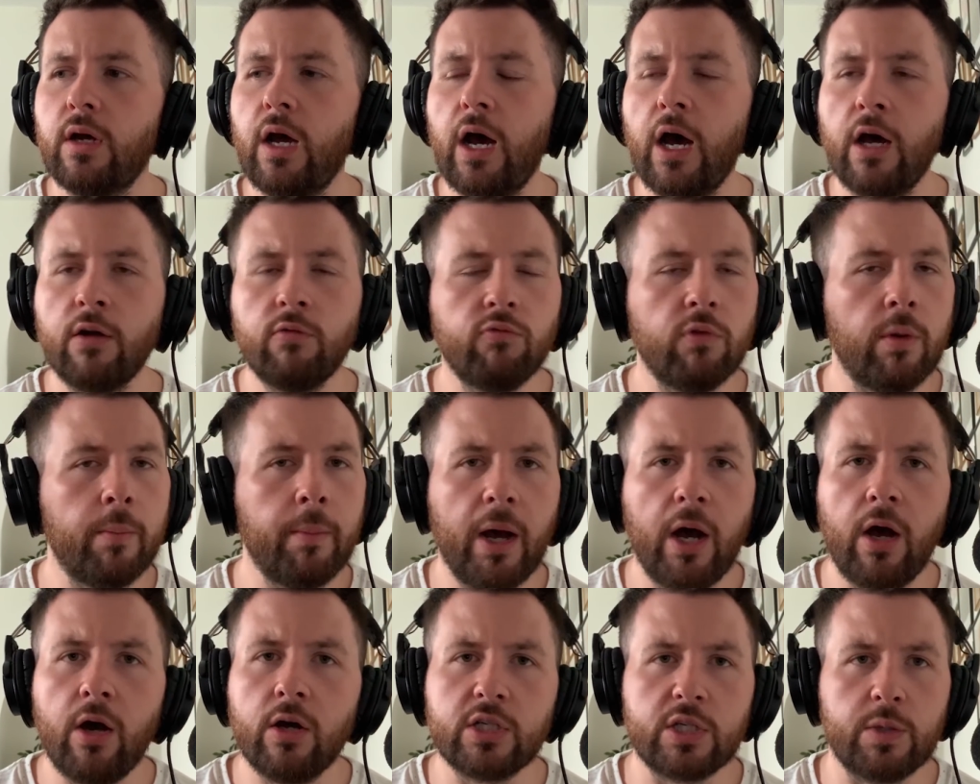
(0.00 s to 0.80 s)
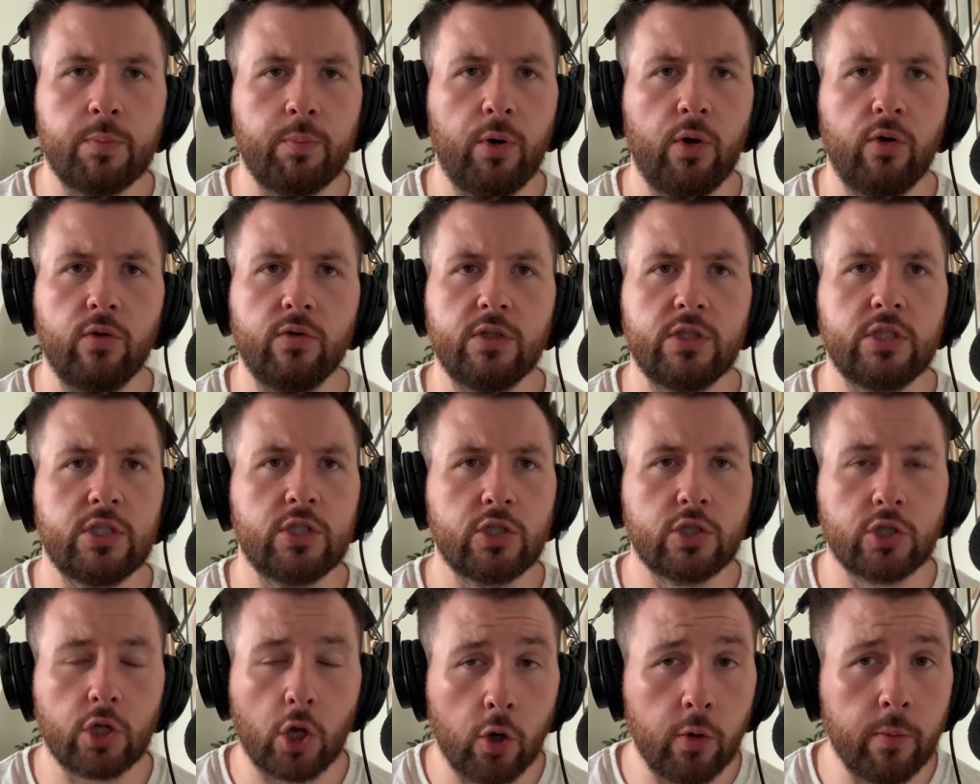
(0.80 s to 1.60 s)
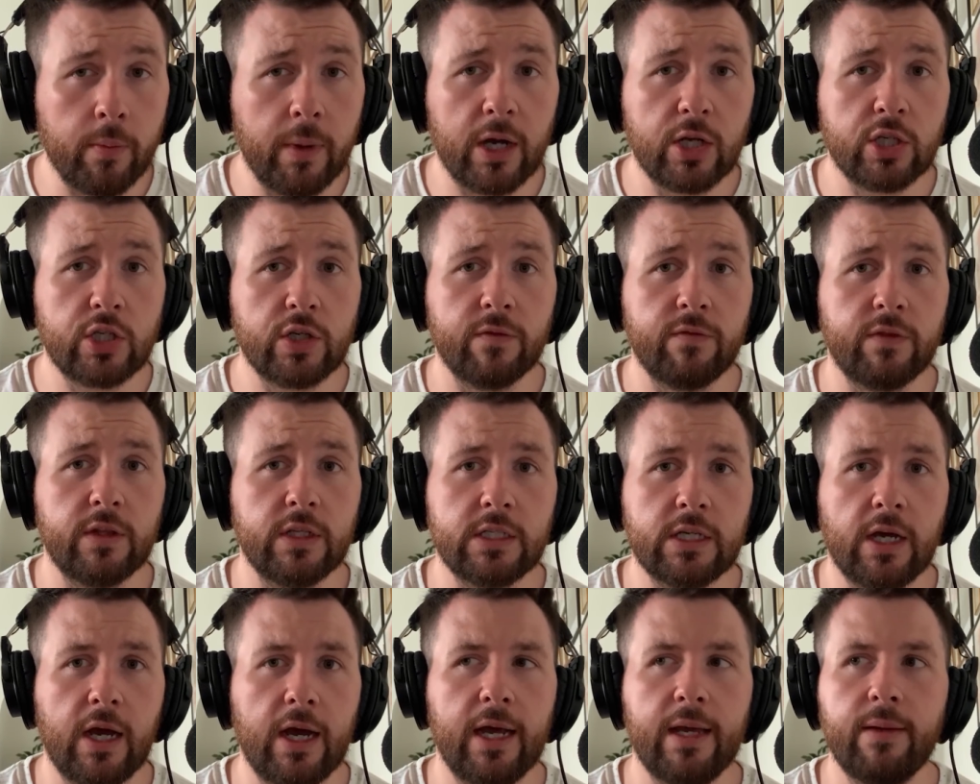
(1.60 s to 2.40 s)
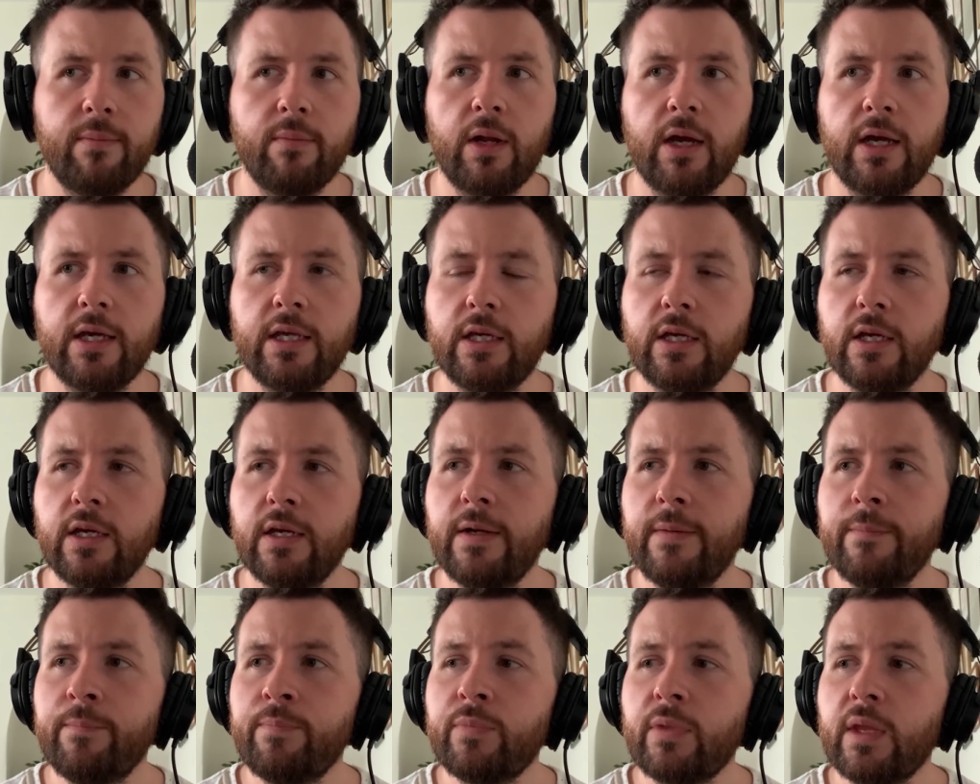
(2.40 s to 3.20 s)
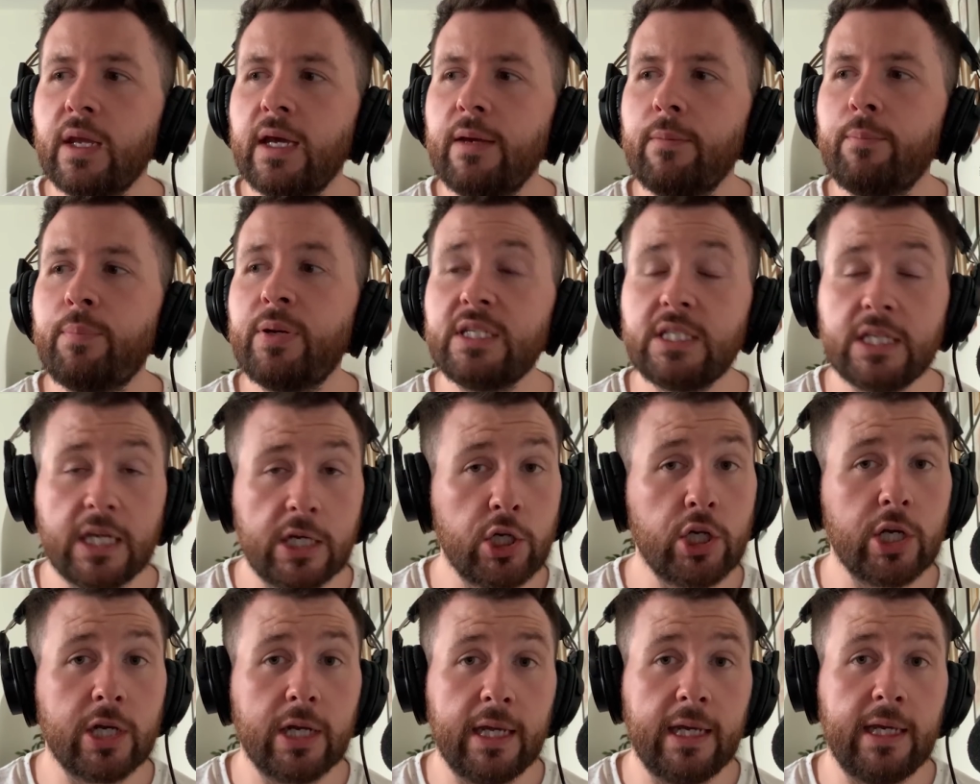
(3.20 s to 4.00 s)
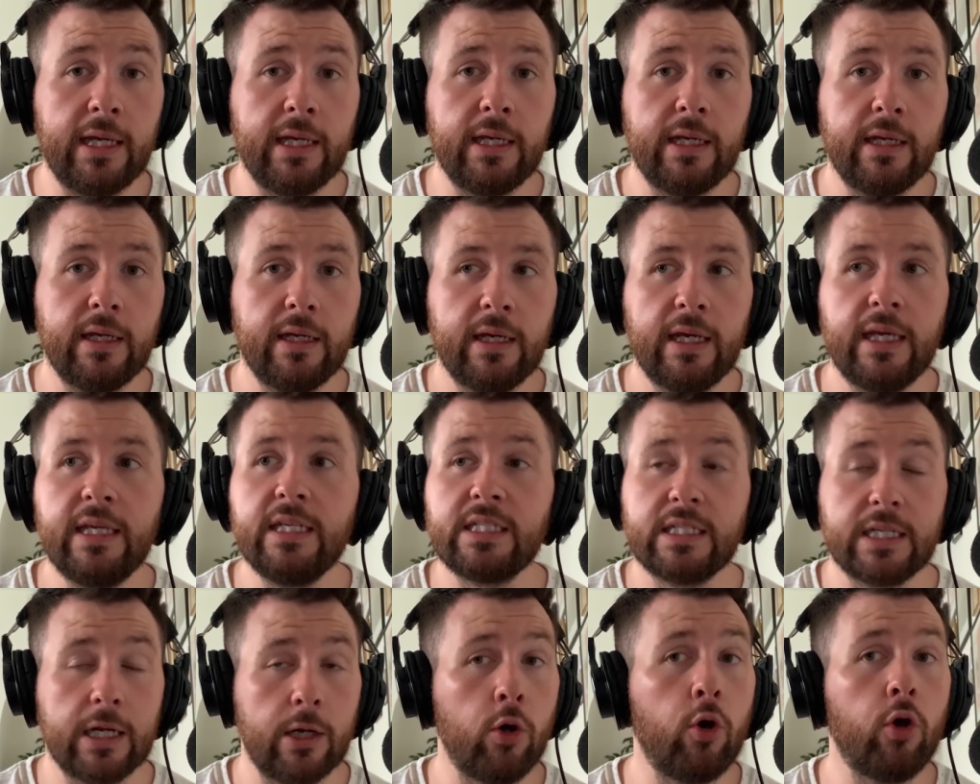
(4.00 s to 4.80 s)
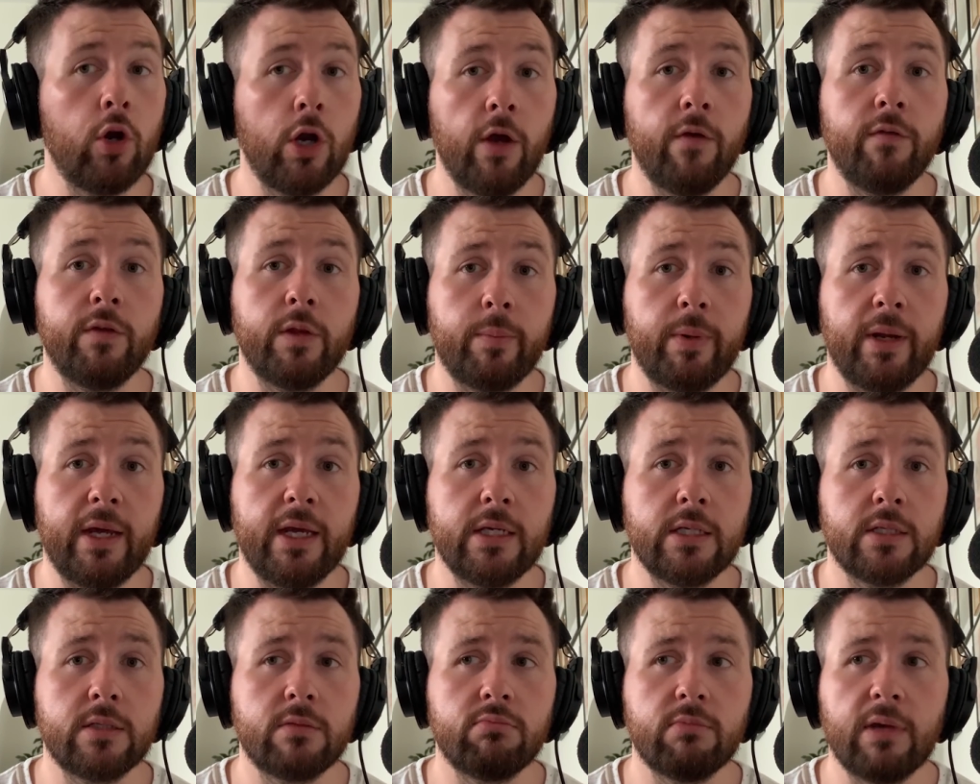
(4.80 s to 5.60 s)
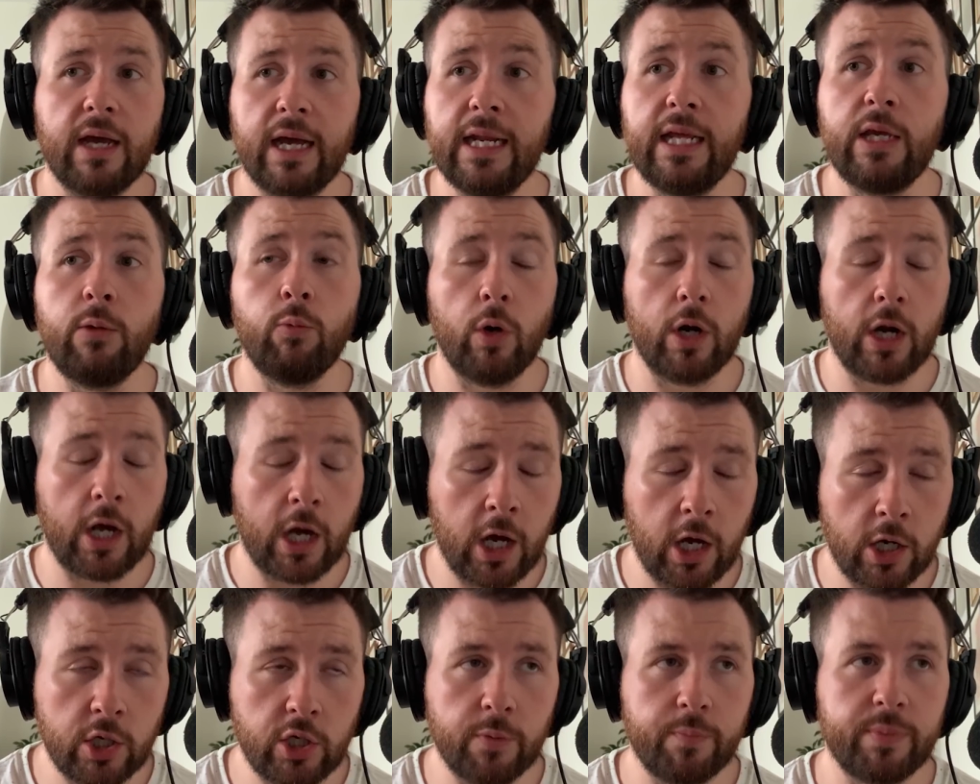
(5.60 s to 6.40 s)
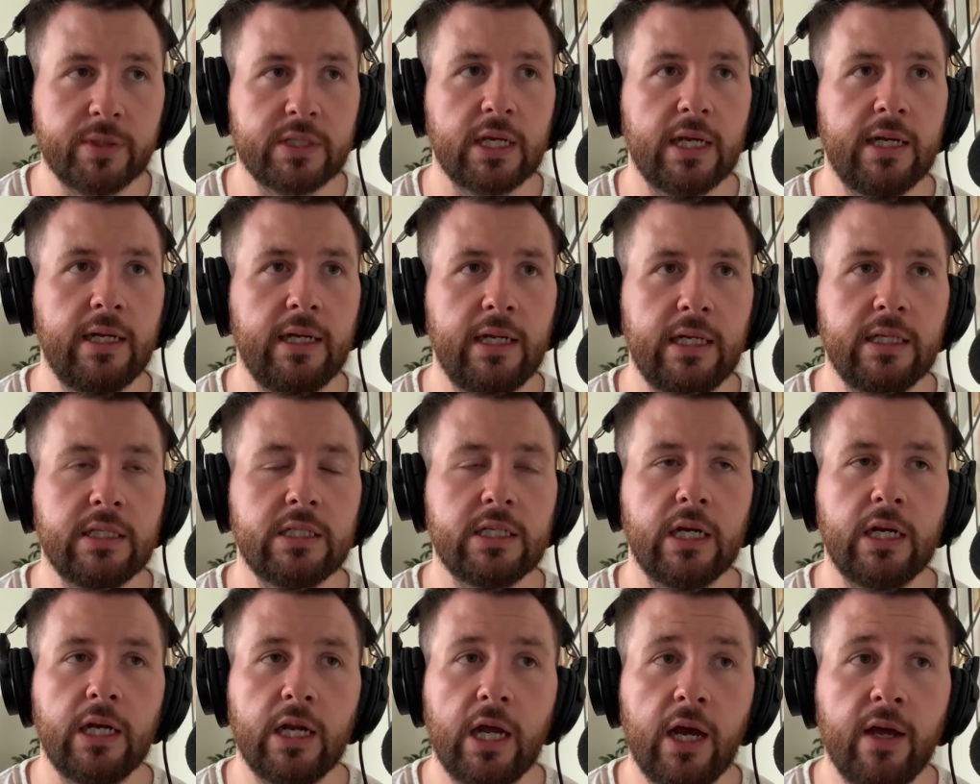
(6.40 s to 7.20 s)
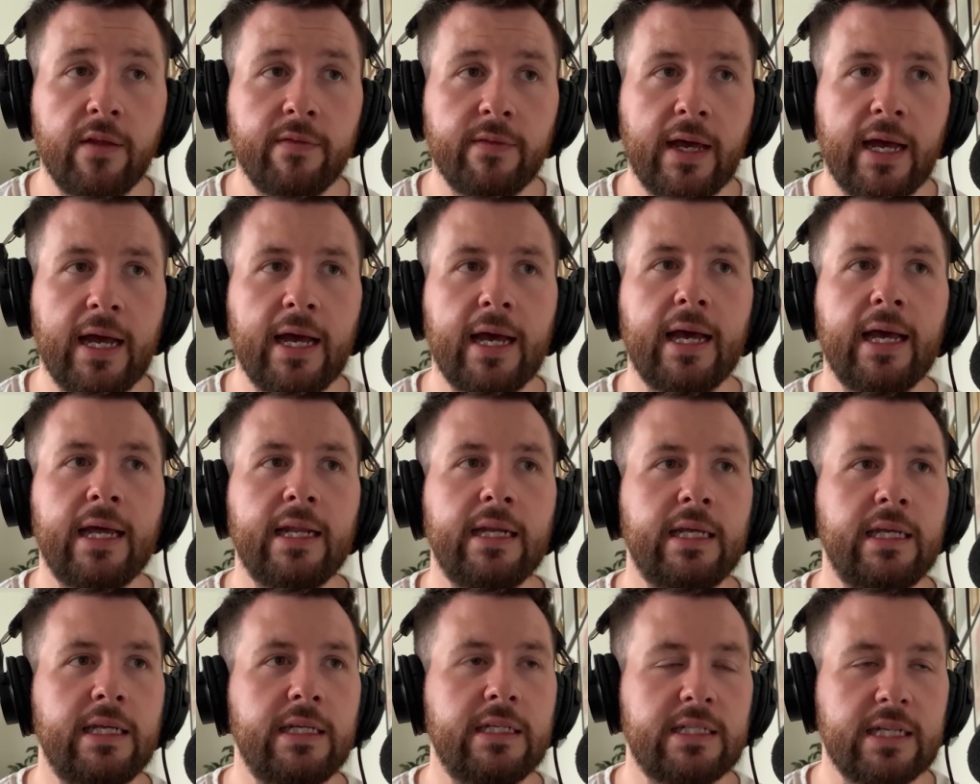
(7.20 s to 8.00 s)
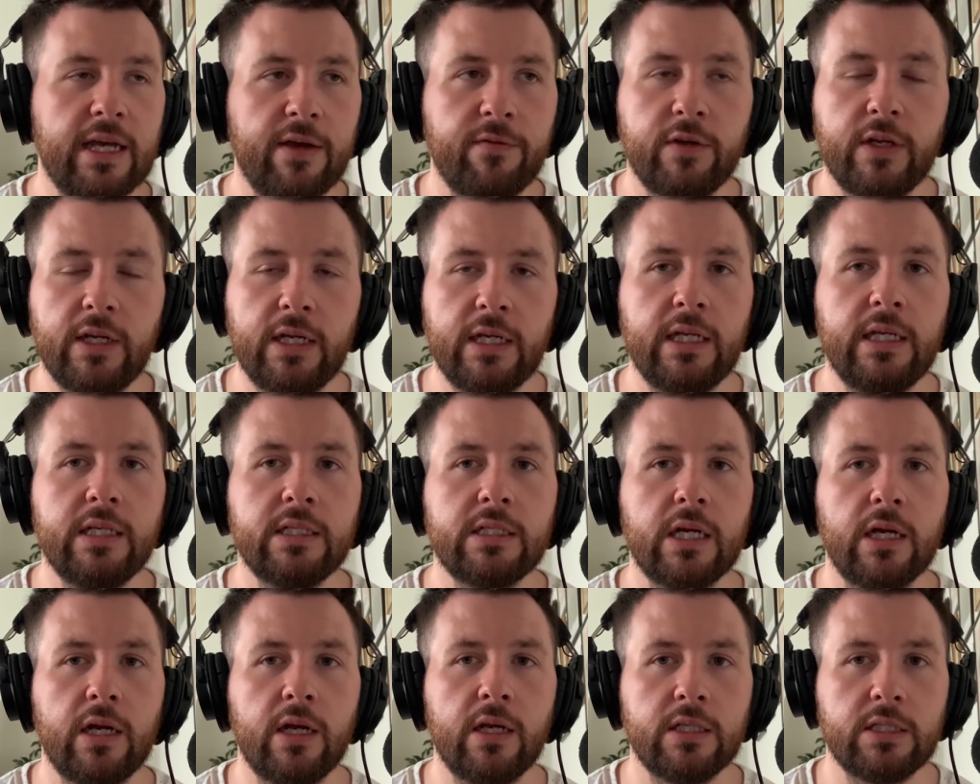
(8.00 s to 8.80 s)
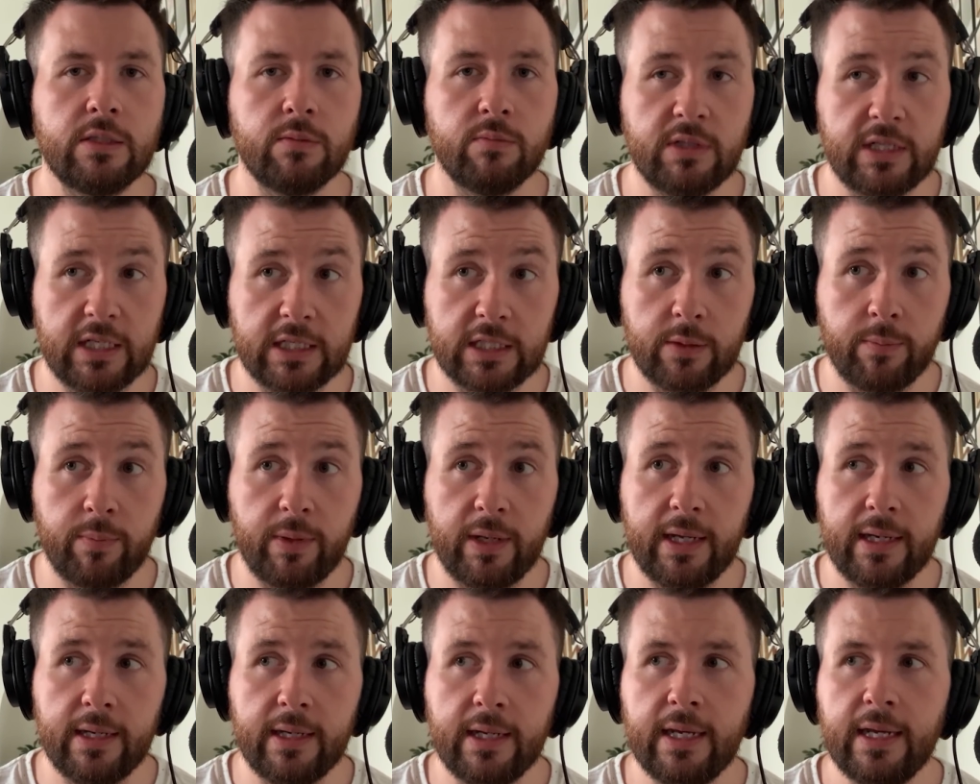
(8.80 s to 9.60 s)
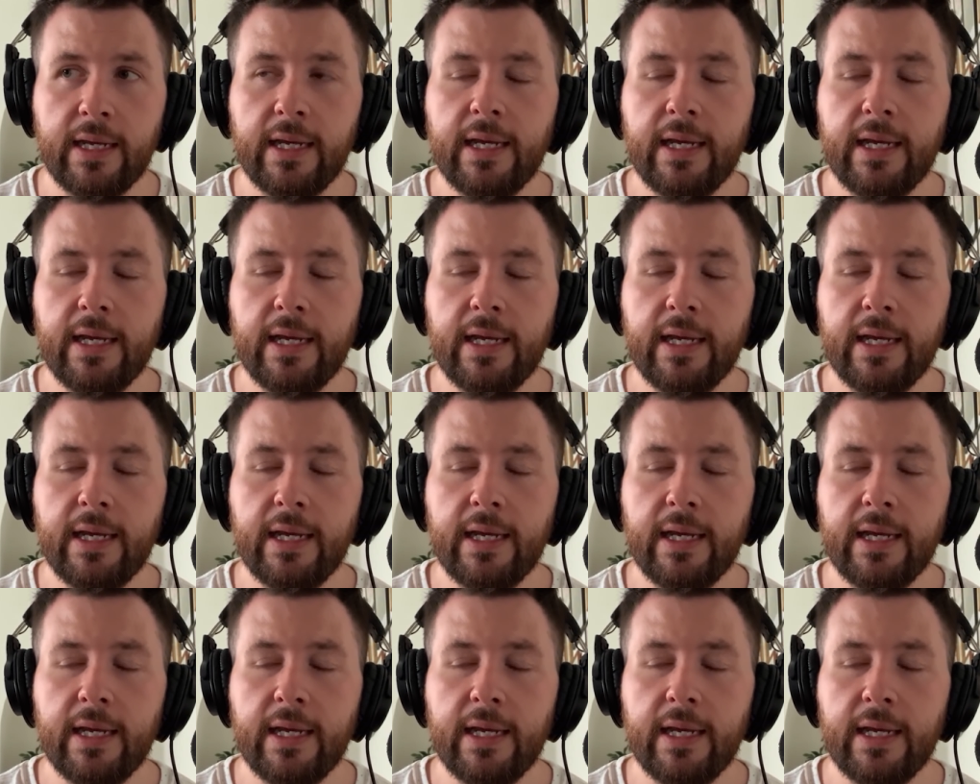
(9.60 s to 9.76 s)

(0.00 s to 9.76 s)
unremarked upon so much of the time. Like, positionally, he's still all over the place, and he 100% needs to learn that, and he definitely needs to learn some discipline.